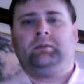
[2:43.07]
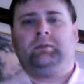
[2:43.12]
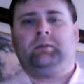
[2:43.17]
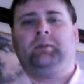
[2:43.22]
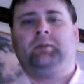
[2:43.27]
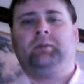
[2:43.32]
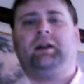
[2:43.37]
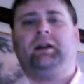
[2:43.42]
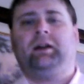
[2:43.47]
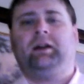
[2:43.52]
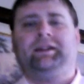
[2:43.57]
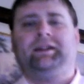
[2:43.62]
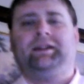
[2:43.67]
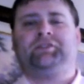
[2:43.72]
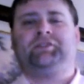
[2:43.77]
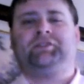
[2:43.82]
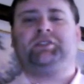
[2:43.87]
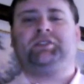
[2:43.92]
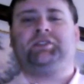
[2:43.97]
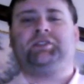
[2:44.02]
but
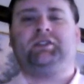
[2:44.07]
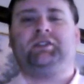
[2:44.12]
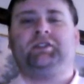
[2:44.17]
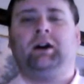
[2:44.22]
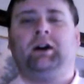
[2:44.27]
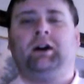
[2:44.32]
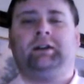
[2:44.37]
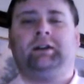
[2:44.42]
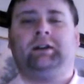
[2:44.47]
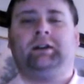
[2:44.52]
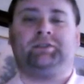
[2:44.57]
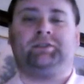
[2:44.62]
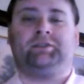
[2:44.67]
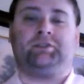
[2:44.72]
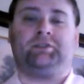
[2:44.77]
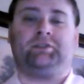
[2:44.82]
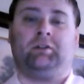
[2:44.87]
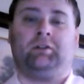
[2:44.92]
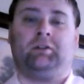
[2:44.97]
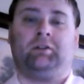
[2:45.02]
he's just not, as the
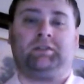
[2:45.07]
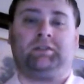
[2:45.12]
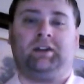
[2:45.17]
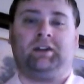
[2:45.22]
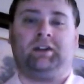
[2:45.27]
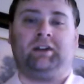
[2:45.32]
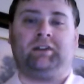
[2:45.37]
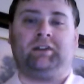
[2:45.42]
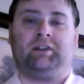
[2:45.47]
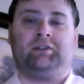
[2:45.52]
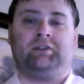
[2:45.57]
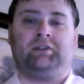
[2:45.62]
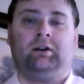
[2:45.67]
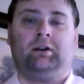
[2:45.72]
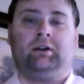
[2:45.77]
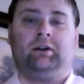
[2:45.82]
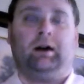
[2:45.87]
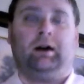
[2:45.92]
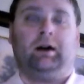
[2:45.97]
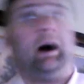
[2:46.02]
song says,
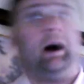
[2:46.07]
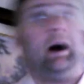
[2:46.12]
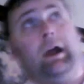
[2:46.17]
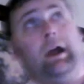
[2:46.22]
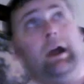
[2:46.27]
I